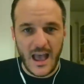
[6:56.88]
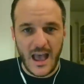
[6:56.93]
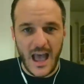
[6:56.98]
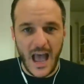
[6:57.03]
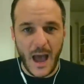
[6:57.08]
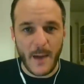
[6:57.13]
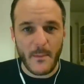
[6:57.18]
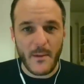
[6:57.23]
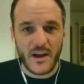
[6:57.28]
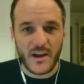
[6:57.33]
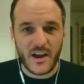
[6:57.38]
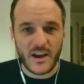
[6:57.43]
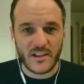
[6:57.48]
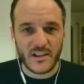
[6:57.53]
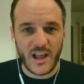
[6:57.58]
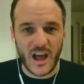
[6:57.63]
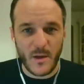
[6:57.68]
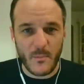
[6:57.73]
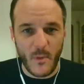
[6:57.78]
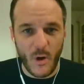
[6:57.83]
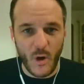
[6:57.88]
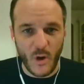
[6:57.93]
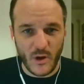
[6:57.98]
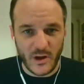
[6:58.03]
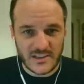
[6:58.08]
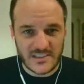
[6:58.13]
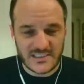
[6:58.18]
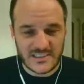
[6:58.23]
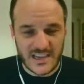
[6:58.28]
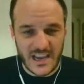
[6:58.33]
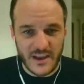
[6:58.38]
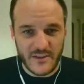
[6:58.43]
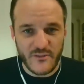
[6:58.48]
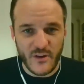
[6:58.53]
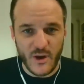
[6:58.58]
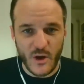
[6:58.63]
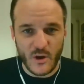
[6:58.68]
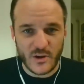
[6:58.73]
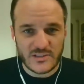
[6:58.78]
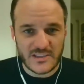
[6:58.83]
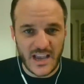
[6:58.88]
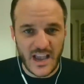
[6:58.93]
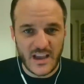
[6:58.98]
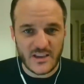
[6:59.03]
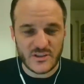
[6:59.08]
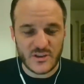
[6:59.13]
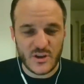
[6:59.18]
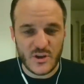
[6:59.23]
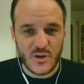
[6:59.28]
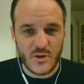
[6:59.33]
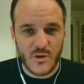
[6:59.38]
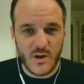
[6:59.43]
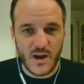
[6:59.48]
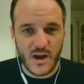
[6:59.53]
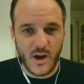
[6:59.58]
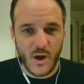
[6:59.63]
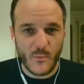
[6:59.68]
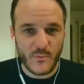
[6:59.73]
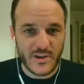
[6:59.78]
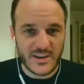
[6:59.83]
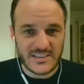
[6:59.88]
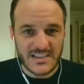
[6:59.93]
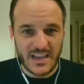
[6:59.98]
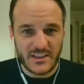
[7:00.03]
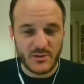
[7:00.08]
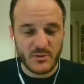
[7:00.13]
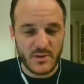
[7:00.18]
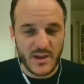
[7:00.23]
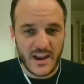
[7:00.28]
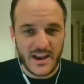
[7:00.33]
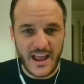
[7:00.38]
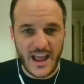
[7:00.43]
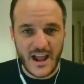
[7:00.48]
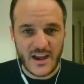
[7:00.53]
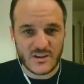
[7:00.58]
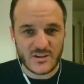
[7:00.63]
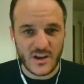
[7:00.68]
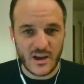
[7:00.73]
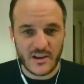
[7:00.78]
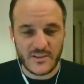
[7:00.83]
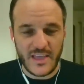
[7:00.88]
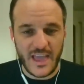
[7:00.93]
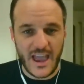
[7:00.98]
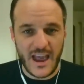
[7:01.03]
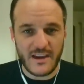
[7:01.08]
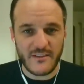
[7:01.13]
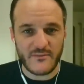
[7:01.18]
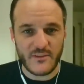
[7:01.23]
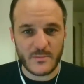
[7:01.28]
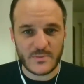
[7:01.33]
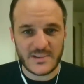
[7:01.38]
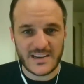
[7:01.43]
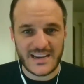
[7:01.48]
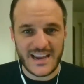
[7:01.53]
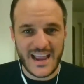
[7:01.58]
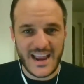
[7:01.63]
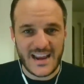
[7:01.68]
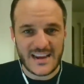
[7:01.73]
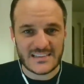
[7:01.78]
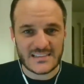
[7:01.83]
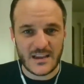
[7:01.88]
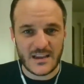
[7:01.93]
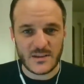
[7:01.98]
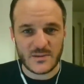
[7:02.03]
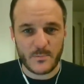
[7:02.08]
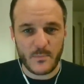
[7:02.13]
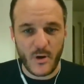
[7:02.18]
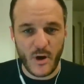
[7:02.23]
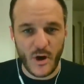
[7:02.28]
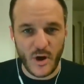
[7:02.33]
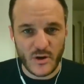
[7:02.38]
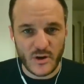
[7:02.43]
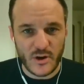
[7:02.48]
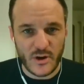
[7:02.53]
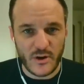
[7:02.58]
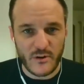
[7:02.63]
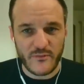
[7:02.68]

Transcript: How about Kalel Mullings today, folks, as you hopefully sat through that ad from today's partner,